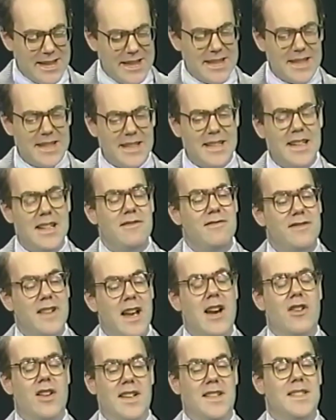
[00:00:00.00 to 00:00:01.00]
It can
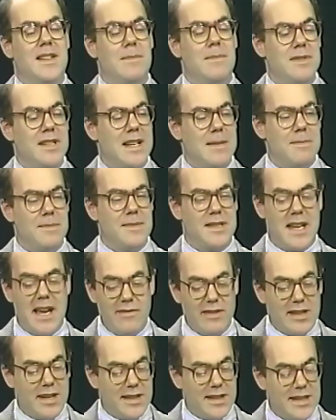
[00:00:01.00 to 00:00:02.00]
vary. Sometimes
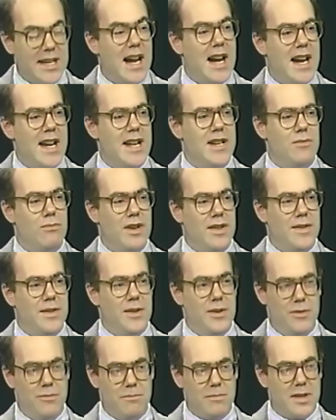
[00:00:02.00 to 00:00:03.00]
having a guide
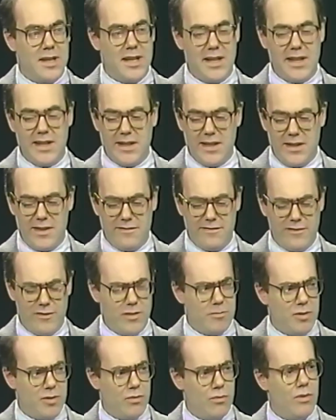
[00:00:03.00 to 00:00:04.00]
with you in a
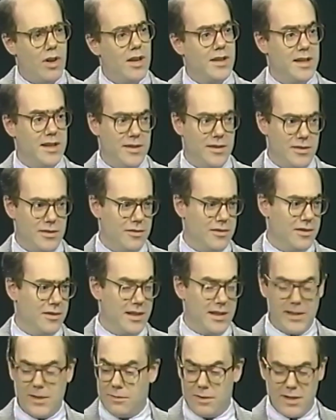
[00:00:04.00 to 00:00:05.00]
formal walking tour,
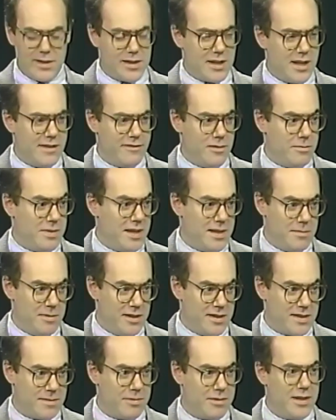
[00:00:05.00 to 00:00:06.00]
like the ones offered by the
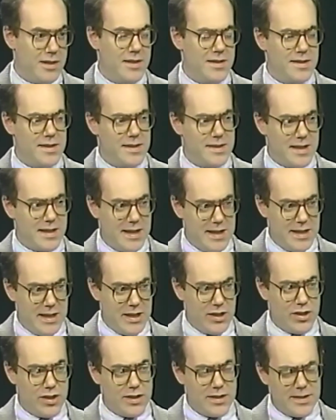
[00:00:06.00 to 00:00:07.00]
Municipal Art
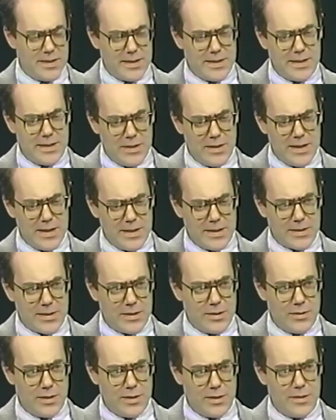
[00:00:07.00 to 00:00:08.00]
Society, good serious
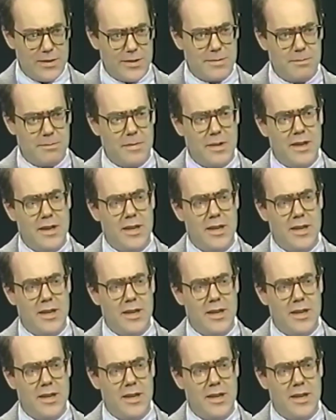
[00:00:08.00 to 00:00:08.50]
tours